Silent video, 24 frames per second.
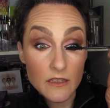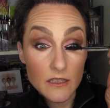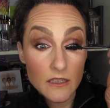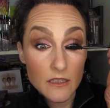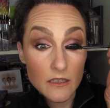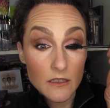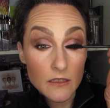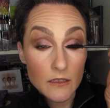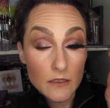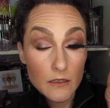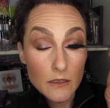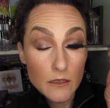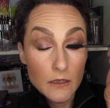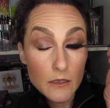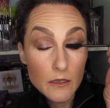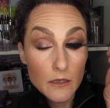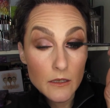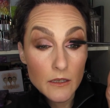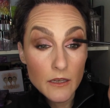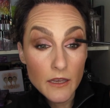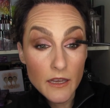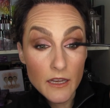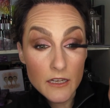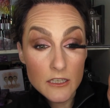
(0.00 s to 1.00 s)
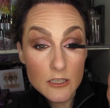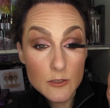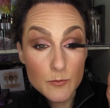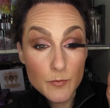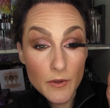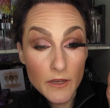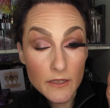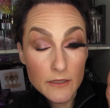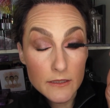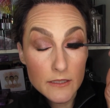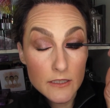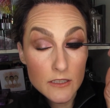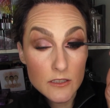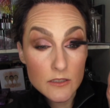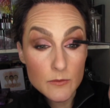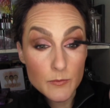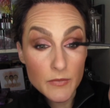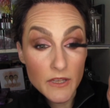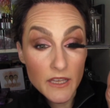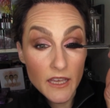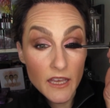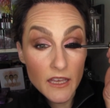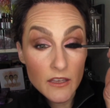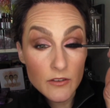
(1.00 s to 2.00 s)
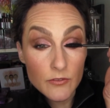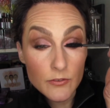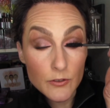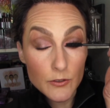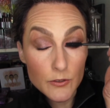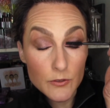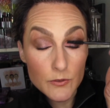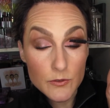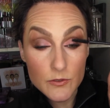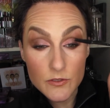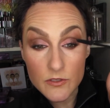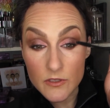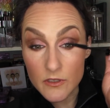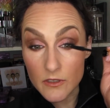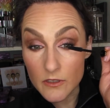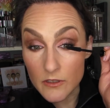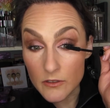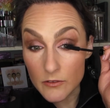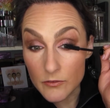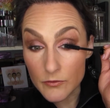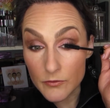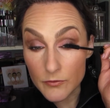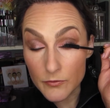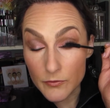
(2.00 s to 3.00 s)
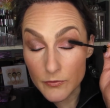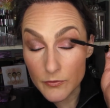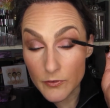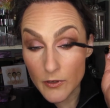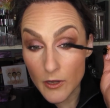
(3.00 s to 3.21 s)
the expected behaviors of